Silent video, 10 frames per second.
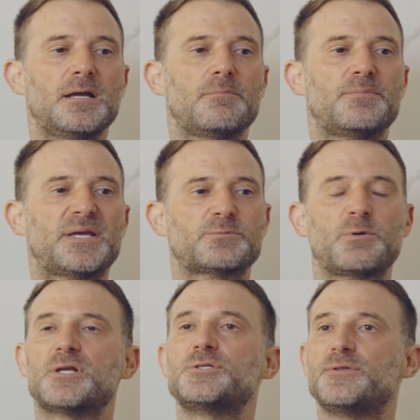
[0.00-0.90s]
because we
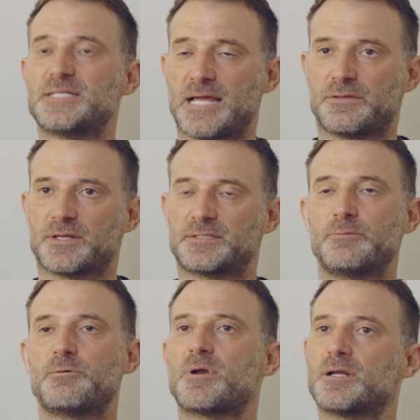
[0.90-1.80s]
want to do this ethically.
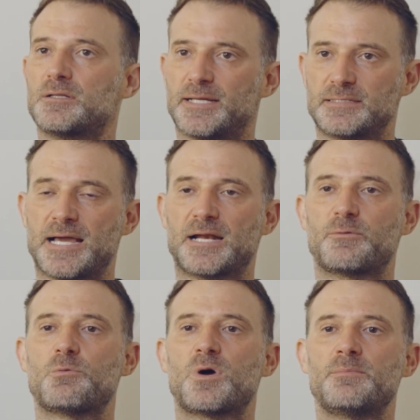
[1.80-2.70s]
We want to collect data.
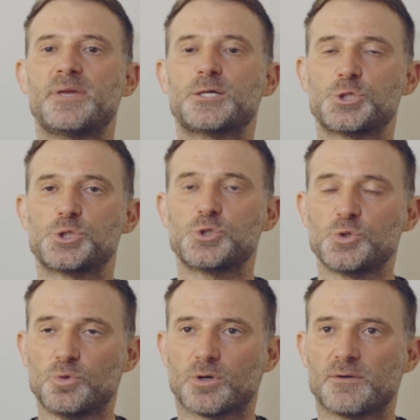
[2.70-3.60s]
We want to make
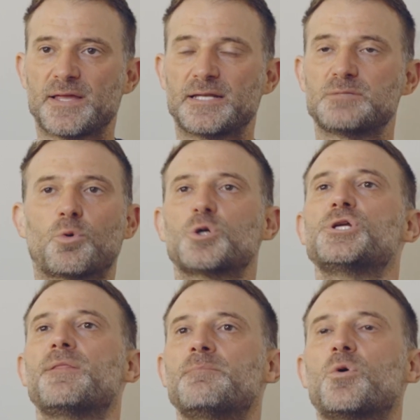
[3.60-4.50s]
sure that it's more
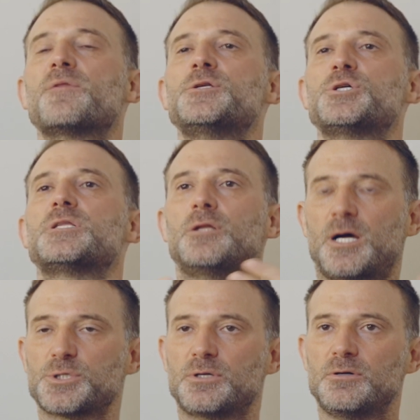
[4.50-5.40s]
than just
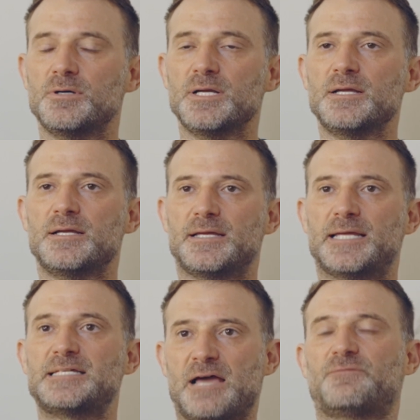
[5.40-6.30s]
logical.
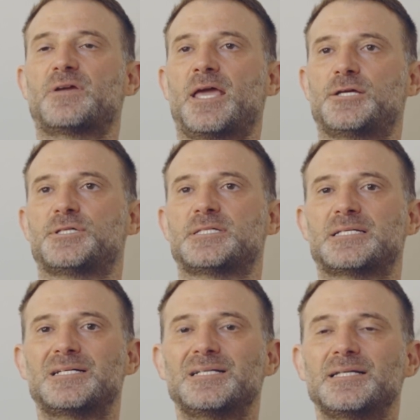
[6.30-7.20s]
It's efficacious. It
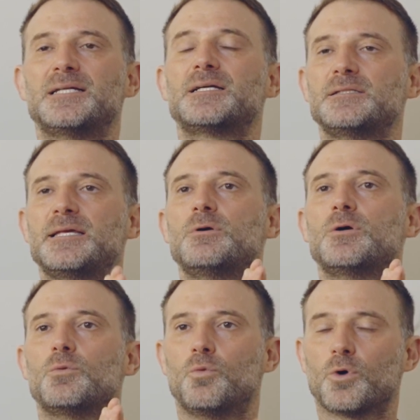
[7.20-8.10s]
clinically
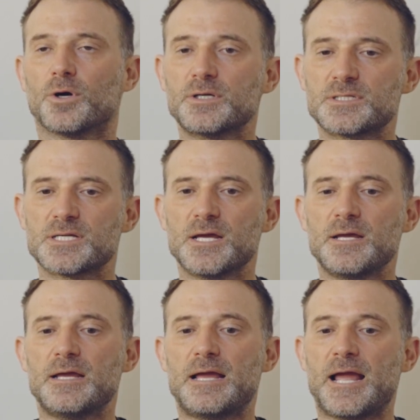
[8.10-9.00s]
works.
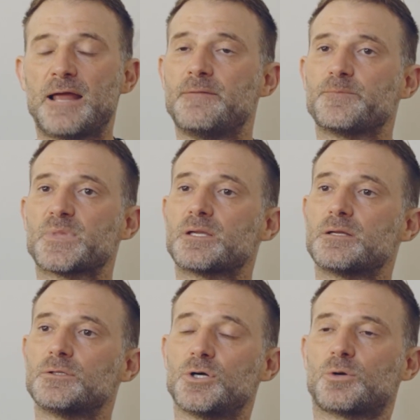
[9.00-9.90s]
And
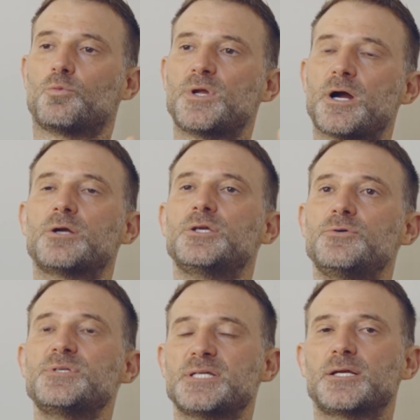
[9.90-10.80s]
look, we are
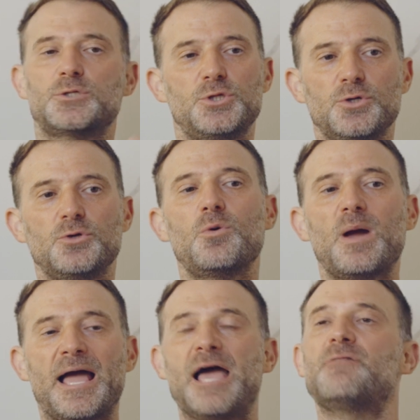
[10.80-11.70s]
using 2
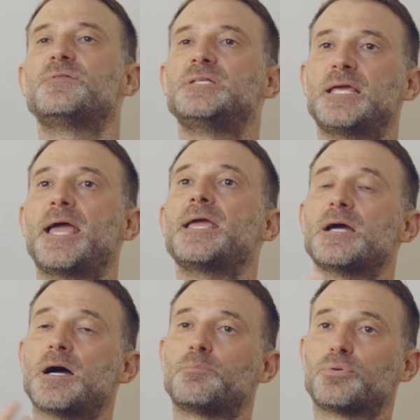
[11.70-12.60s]

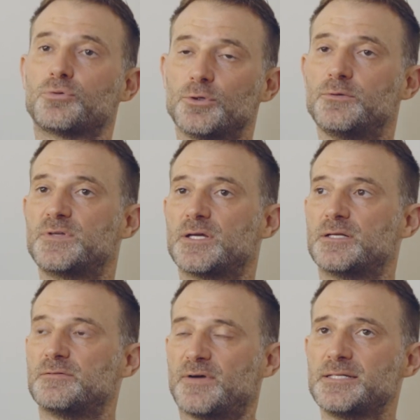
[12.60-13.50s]

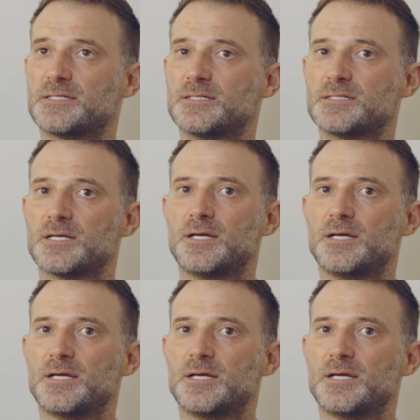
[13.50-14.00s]
FDA-approved devices